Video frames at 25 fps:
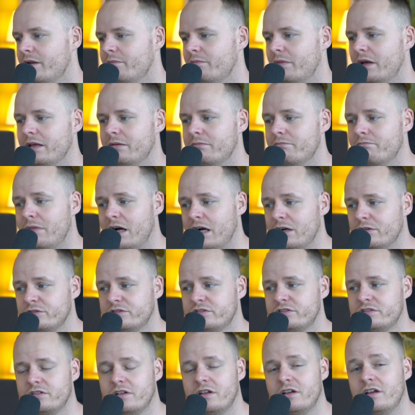And my
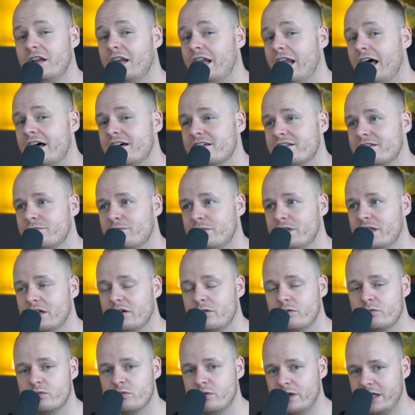mouse lasts me
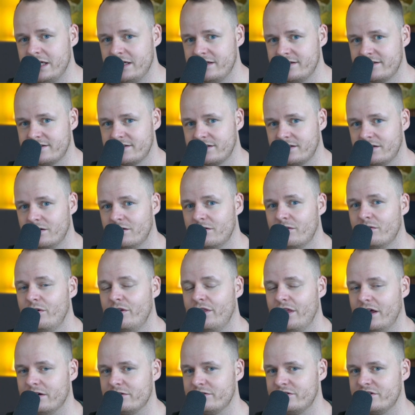weeks
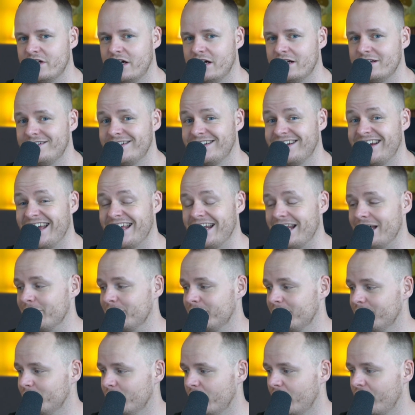without charging, and
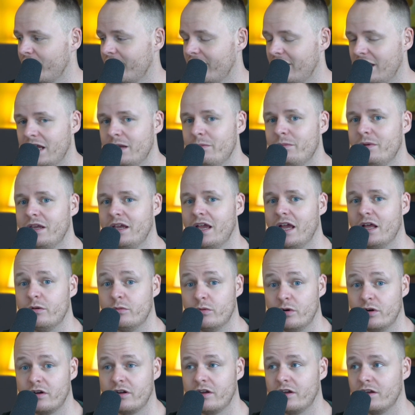I'm both gaming and
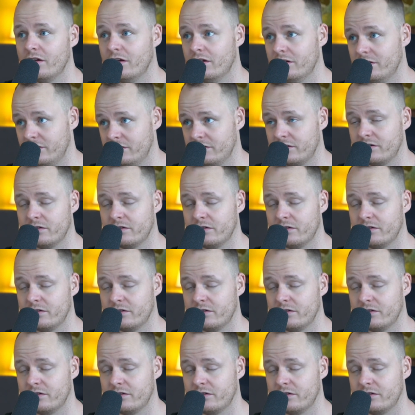working on this